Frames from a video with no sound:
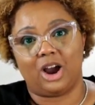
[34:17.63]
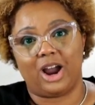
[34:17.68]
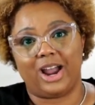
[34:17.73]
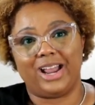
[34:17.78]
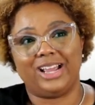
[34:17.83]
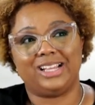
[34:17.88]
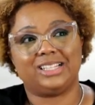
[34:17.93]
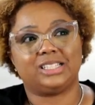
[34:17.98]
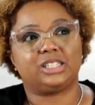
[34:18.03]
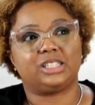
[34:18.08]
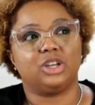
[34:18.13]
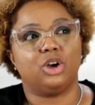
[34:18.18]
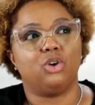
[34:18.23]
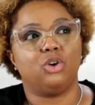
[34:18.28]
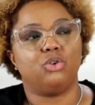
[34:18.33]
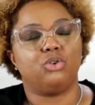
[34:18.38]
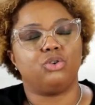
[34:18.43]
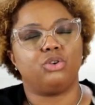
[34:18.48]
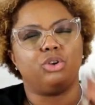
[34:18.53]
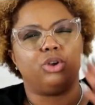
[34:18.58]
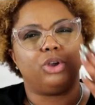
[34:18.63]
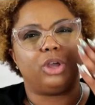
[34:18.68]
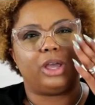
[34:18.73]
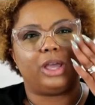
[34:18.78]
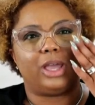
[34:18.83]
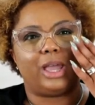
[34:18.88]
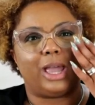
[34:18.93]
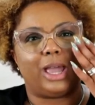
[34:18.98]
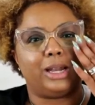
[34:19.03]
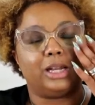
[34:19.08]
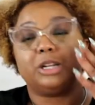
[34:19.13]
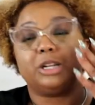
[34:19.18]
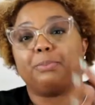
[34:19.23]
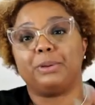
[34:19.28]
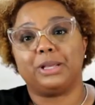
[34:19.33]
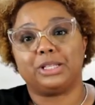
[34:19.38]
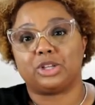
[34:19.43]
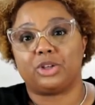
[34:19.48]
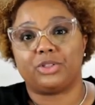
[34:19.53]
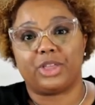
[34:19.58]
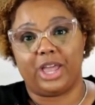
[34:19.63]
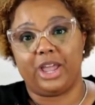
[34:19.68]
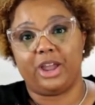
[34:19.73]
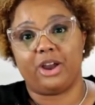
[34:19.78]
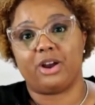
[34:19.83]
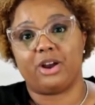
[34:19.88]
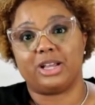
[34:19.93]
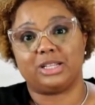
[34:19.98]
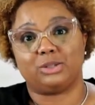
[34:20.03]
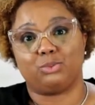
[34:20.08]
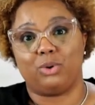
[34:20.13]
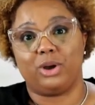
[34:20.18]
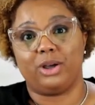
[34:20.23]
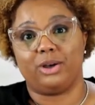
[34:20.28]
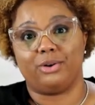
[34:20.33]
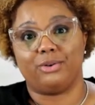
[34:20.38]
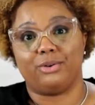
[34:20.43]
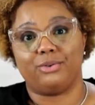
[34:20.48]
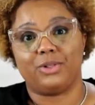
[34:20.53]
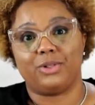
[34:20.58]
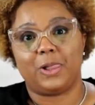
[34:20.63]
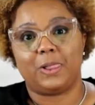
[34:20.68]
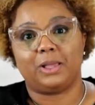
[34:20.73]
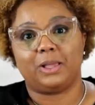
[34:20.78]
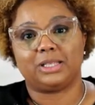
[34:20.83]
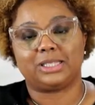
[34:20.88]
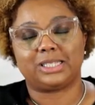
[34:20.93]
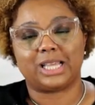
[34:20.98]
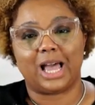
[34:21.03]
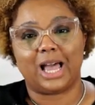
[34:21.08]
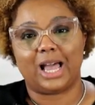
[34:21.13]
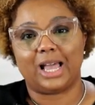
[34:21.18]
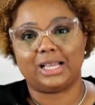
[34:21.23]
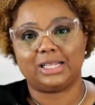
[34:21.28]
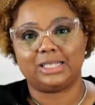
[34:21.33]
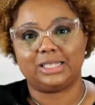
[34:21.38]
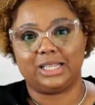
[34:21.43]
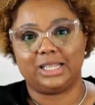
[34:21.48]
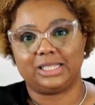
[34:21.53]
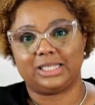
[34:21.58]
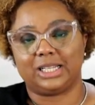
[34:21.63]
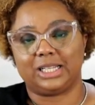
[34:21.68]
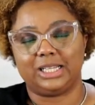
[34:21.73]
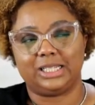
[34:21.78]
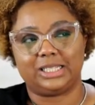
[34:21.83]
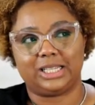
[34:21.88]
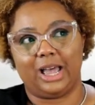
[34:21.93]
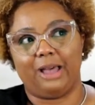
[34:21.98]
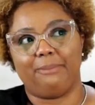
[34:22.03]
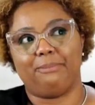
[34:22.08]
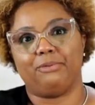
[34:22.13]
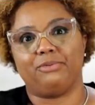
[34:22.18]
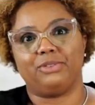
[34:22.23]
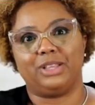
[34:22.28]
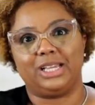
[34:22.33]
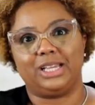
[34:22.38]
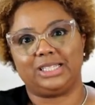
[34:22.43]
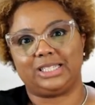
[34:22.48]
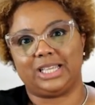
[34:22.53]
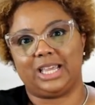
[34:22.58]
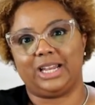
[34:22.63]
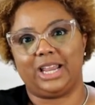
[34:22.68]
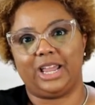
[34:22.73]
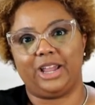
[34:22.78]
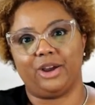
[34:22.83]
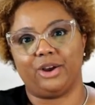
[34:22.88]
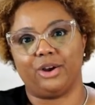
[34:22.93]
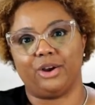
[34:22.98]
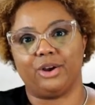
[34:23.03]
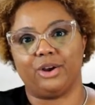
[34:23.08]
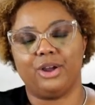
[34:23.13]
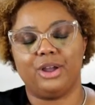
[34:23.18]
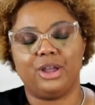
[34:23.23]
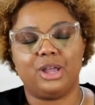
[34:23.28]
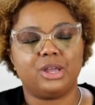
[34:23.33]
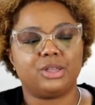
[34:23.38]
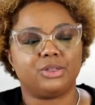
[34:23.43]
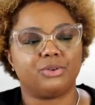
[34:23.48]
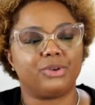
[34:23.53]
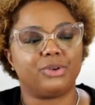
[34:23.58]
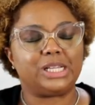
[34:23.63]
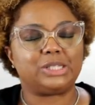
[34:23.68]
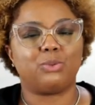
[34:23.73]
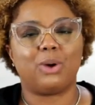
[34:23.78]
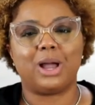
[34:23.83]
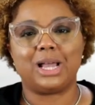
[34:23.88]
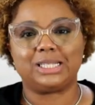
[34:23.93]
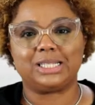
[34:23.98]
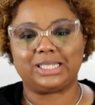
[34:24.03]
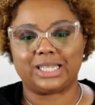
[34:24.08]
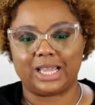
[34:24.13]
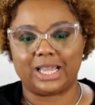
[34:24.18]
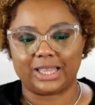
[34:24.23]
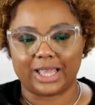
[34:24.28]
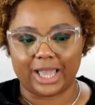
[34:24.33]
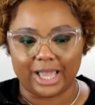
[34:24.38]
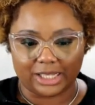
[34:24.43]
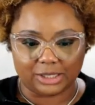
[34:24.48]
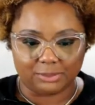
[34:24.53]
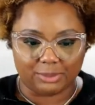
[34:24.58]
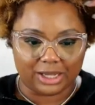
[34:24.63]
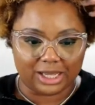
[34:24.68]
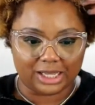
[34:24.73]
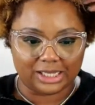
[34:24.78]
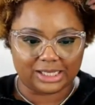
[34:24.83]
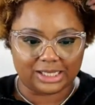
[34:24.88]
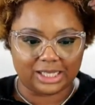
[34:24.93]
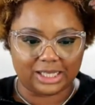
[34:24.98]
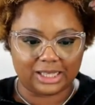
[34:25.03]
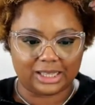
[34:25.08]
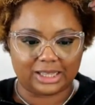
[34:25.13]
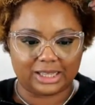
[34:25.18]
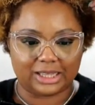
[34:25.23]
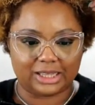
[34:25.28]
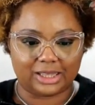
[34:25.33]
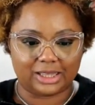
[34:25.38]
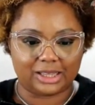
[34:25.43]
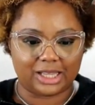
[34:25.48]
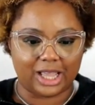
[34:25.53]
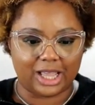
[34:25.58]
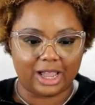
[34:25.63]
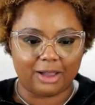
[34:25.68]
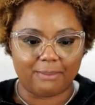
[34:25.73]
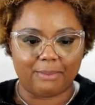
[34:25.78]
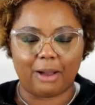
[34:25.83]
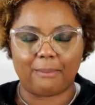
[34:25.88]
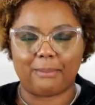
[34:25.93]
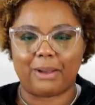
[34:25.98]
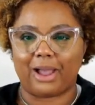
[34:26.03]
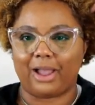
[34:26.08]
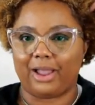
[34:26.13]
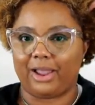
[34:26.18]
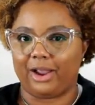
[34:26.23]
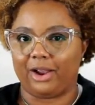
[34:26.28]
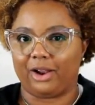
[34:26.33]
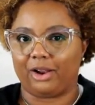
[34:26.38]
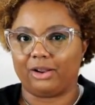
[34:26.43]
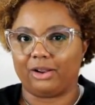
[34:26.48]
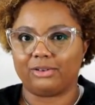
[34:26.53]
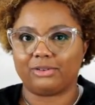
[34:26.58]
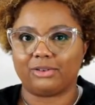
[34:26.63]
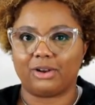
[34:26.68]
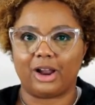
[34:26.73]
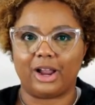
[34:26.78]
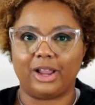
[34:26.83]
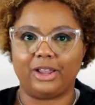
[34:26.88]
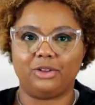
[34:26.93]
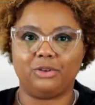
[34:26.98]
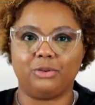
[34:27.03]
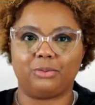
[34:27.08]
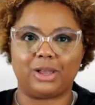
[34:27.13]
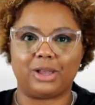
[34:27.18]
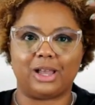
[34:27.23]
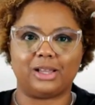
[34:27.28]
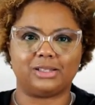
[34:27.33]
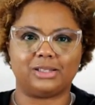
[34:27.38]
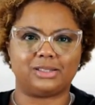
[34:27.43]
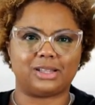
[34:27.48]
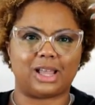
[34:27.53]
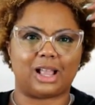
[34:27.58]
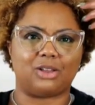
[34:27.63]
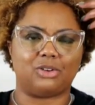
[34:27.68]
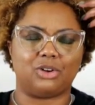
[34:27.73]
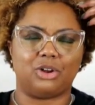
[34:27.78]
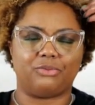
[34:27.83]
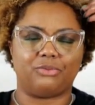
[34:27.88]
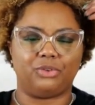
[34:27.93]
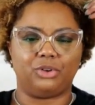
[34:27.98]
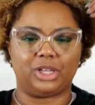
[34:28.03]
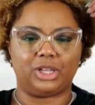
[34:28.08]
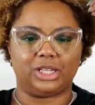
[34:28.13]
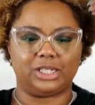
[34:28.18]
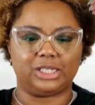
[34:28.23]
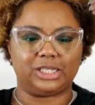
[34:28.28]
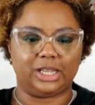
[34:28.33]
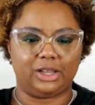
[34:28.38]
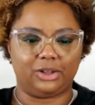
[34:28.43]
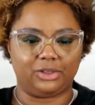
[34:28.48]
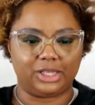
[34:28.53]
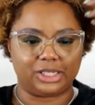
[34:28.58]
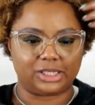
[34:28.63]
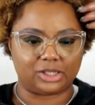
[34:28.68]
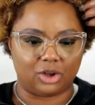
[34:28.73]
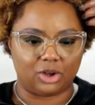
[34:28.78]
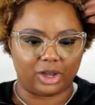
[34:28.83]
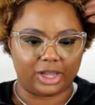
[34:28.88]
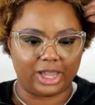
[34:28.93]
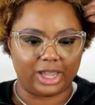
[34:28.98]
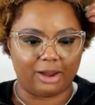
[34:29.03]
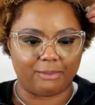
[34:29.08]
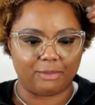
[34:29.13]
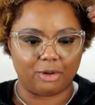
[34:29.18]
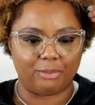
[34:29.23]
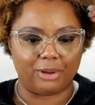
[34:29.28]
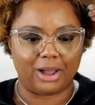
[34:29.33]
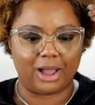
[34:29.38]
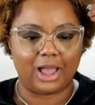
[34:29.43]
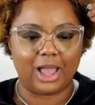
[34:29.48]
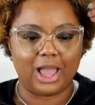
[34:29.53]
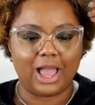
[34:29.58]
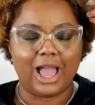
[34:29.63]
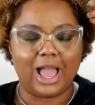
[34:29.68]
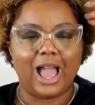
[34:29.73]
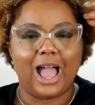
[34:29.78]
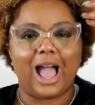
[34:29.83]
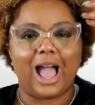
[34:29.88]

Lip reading: All right. So, and it depends on the hair as well. Size, density, type of lace, and hair. The reason why I say that is because think about my hair. All right. You guys, I don't know if you can tell this on camera, but